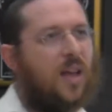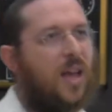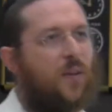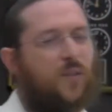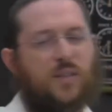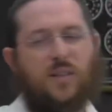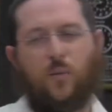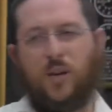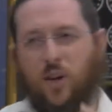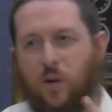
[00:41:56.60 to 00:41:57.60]
If
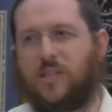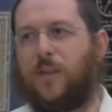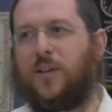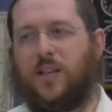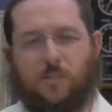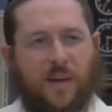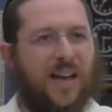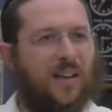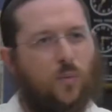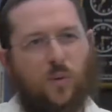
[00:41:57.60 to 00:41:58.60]
we know something is
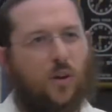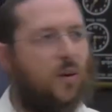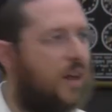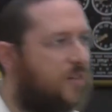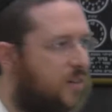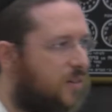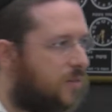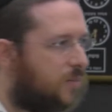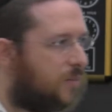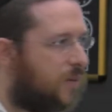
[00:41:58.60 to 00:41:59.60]
bad, we don't love it.
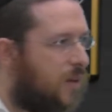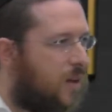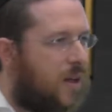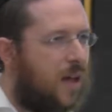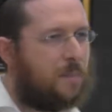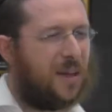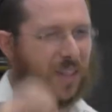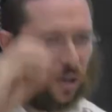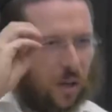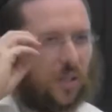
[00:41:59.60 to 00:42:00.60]
But
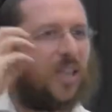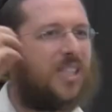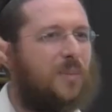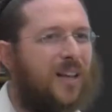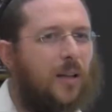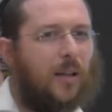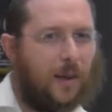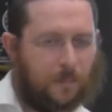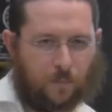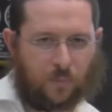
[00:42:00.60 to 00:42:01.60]
the knowledge has to be
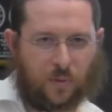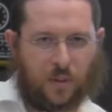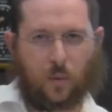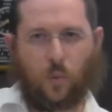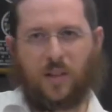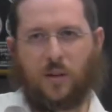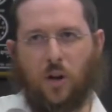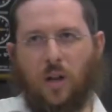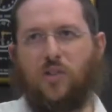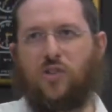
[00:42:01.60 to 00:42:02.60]
clear. The, when the
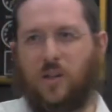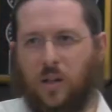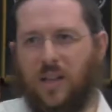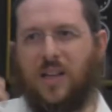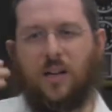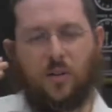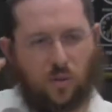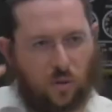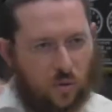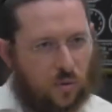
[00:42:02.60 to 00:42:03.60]
knowledge is clear,
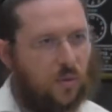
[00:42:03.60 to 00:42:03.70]
you,